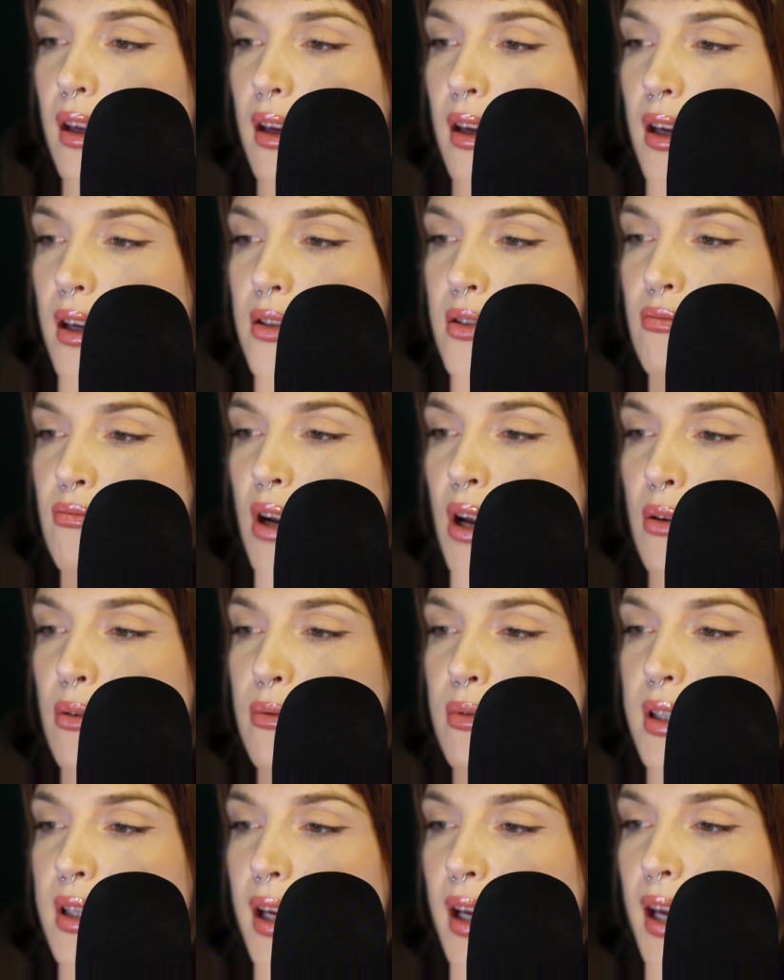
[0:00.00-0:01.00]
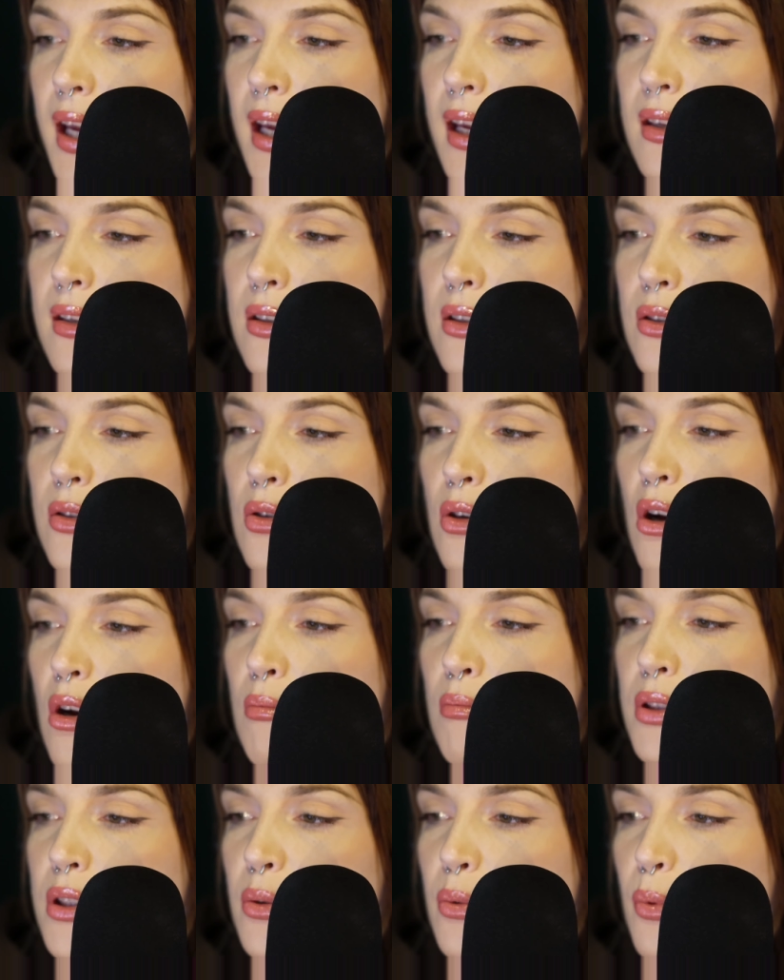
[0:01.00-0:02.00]
his round head
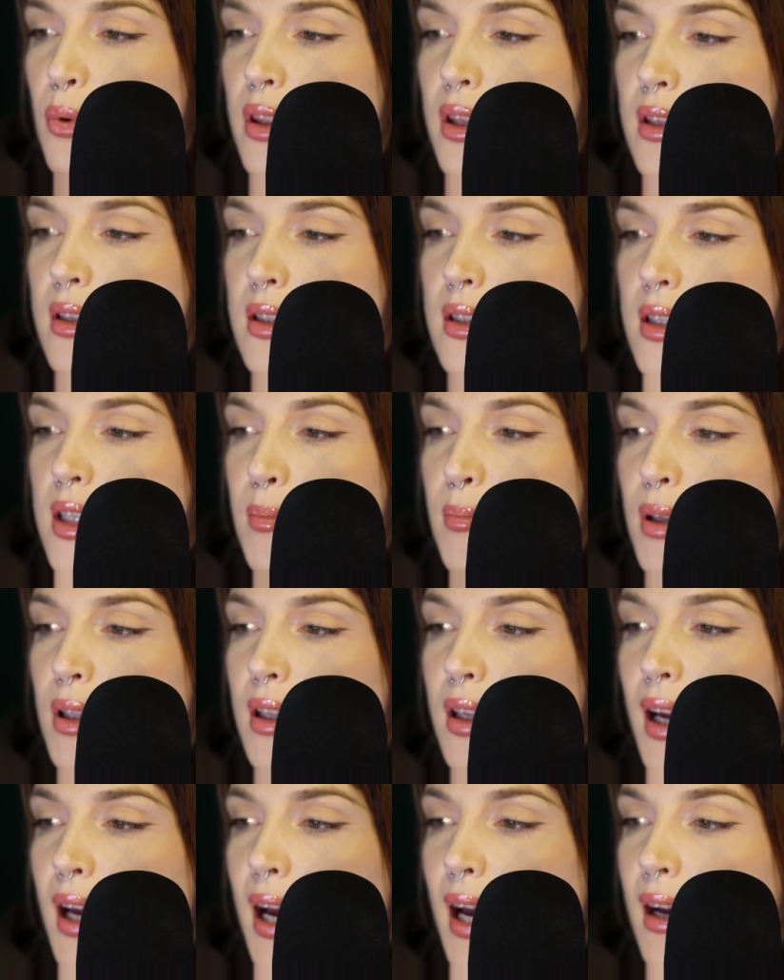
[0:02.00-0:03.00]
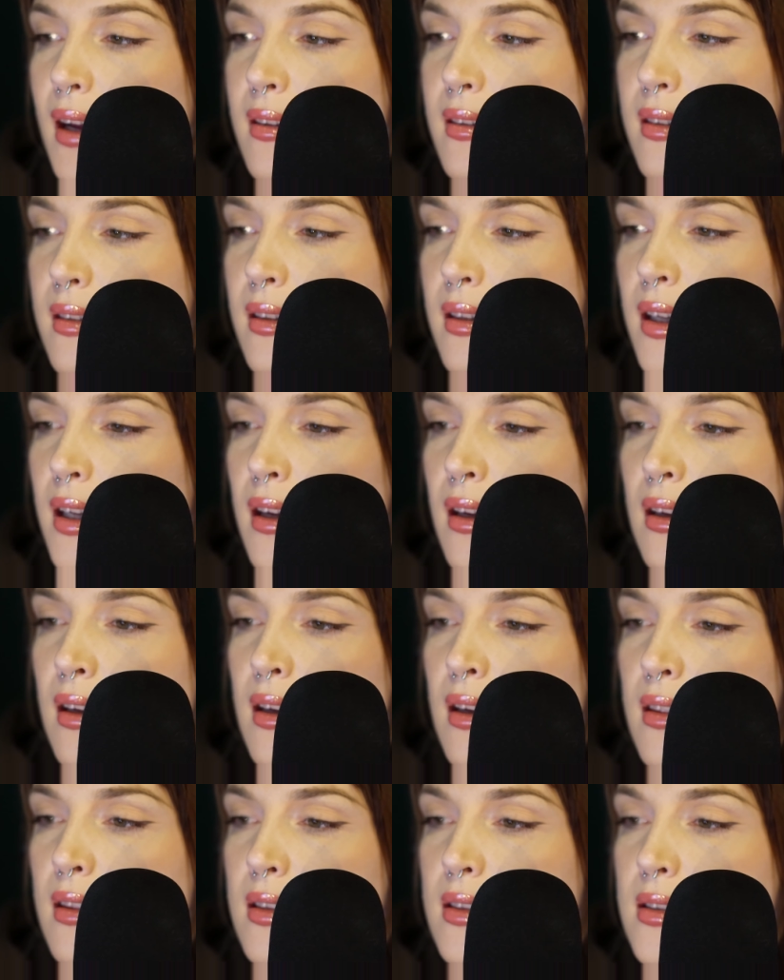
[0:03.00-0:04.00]
topped with a steeple hat,
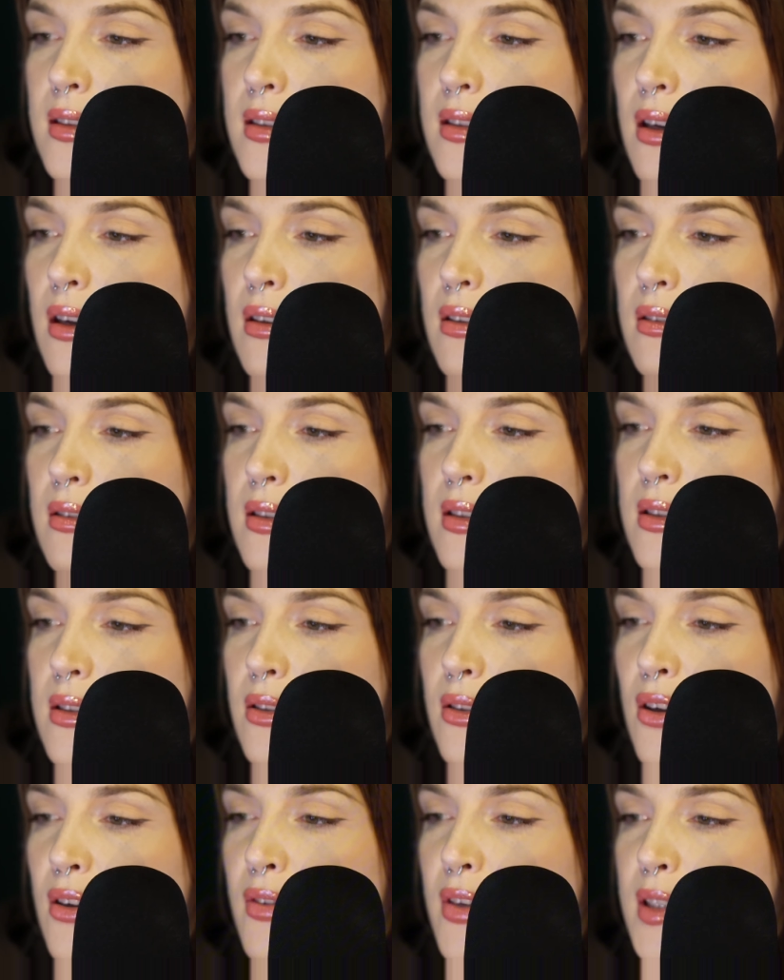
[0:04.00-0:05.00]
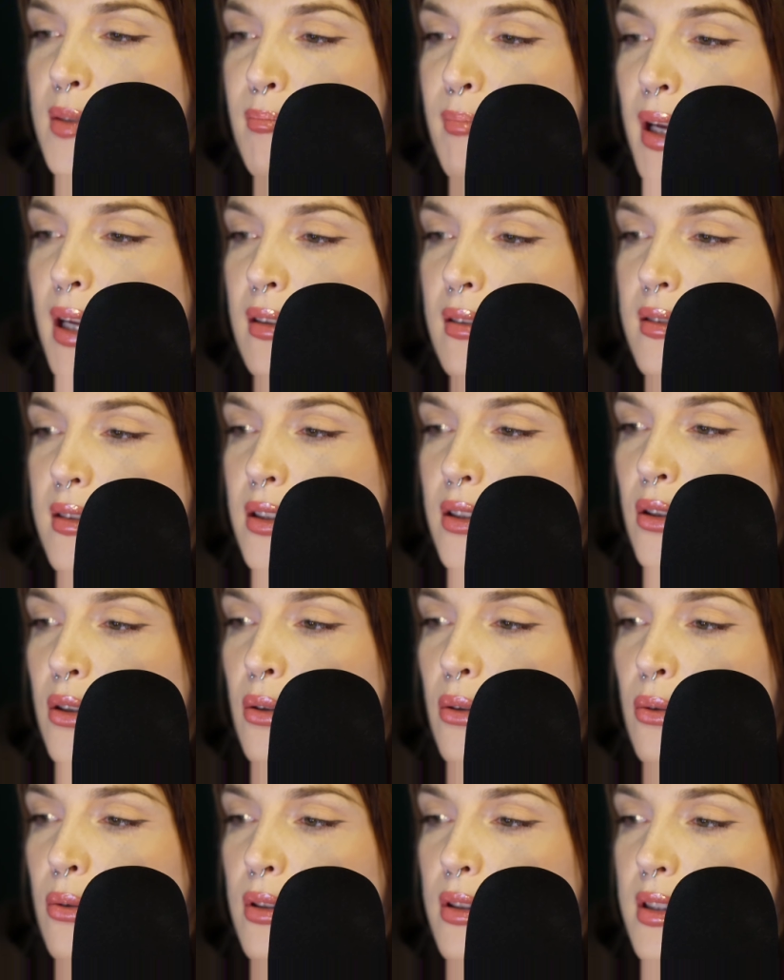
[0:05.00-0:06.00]
the skirts of his belted
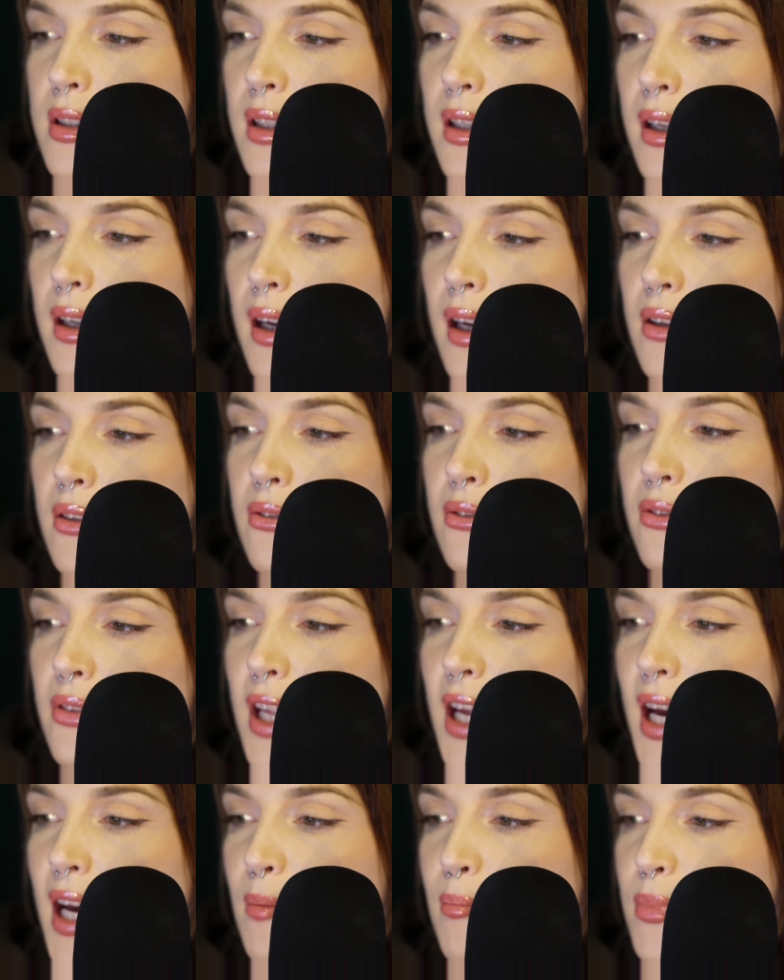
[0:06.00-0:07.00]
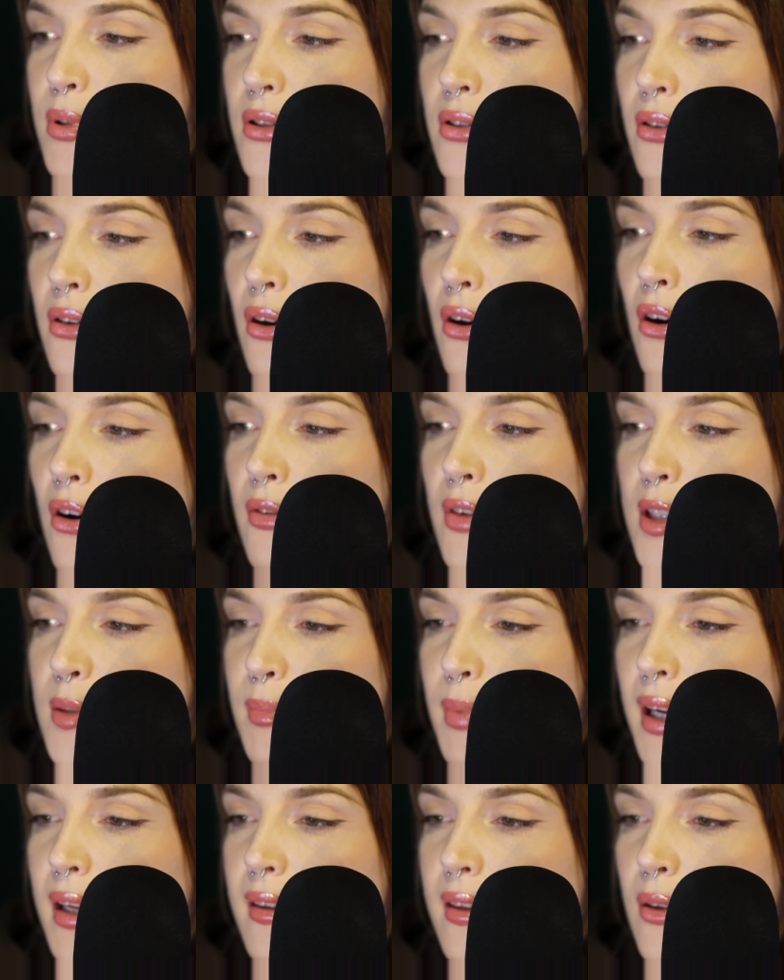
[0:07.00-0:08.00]
coat and flaps of his
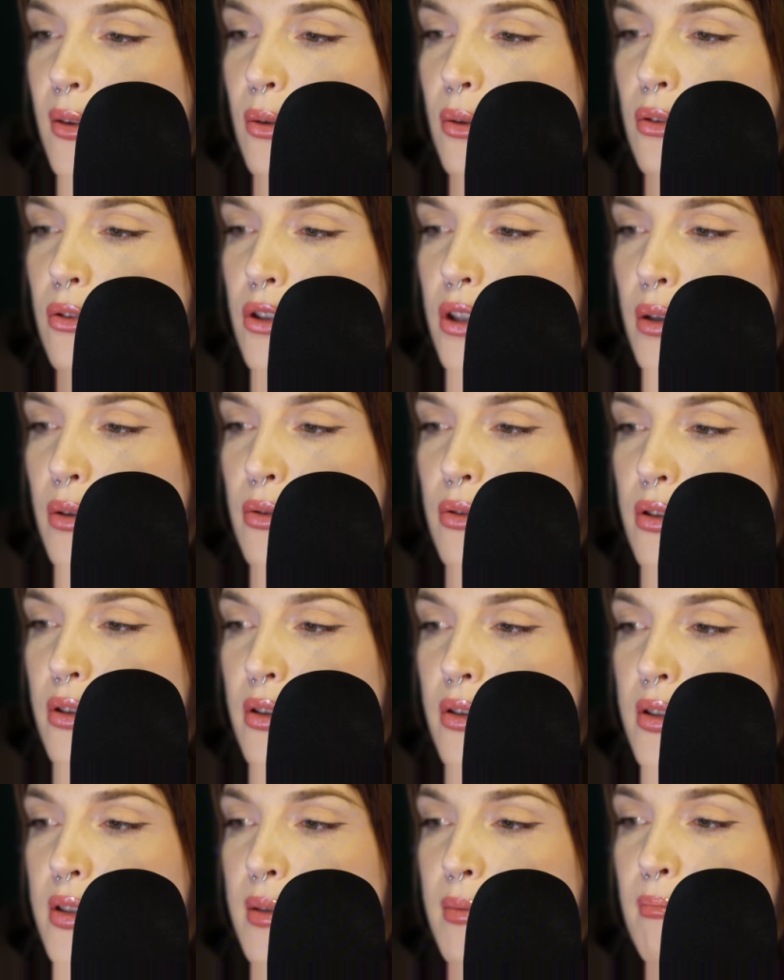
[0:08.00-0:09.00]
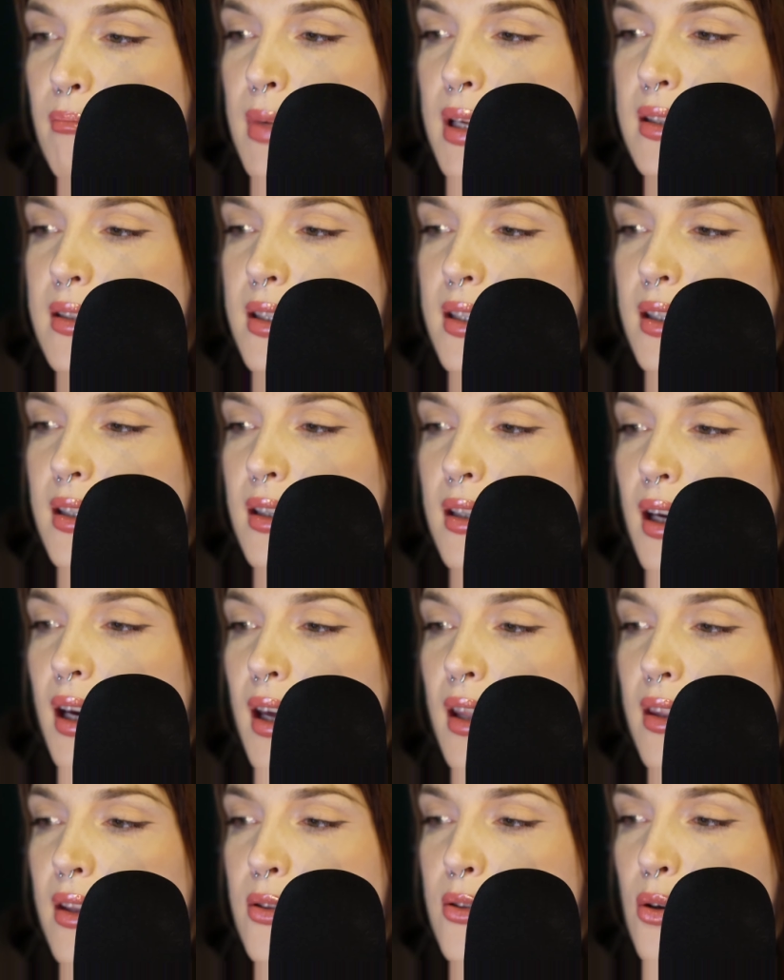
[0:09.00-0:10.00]
petticoat trousers meeting
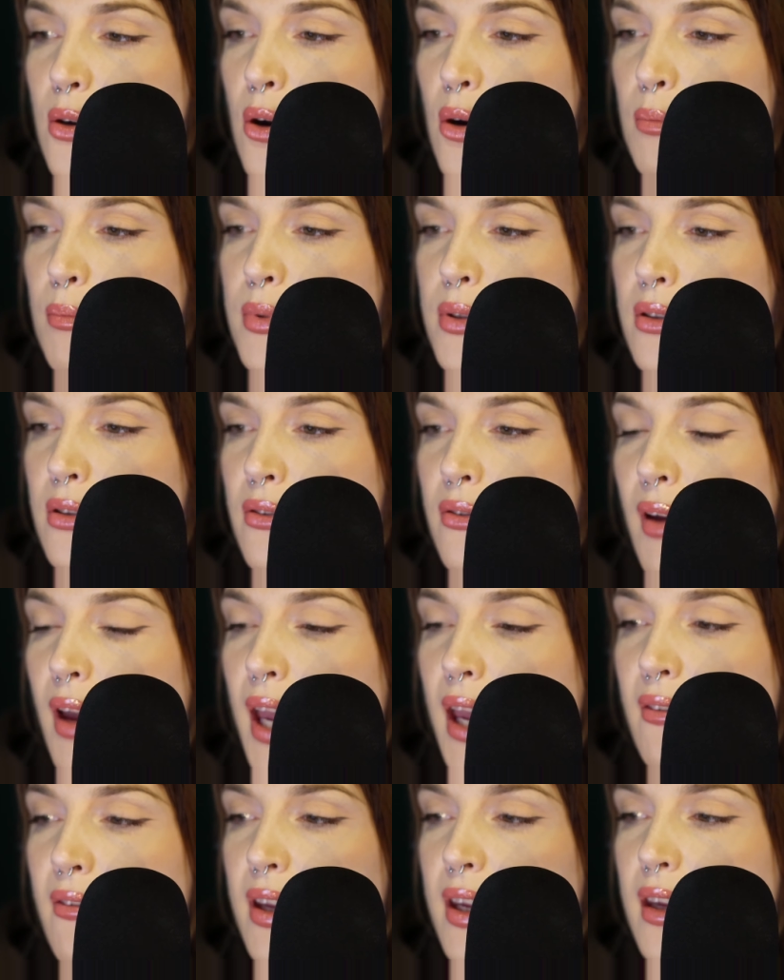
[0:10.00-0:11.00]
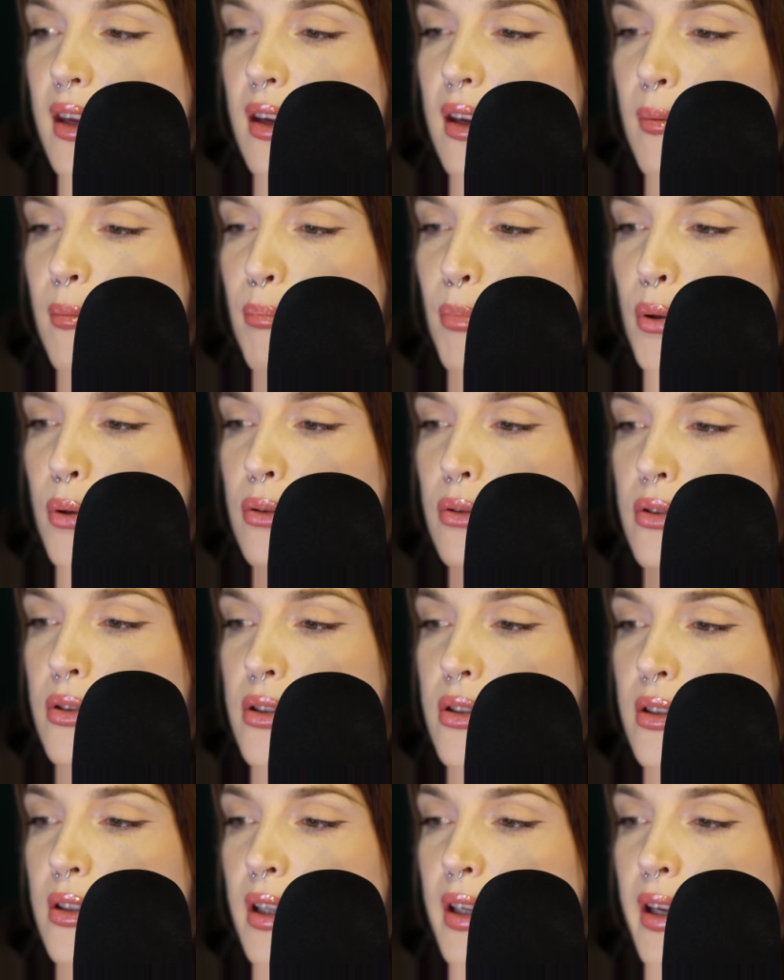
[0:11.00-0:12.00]
at the tops of heavy boots,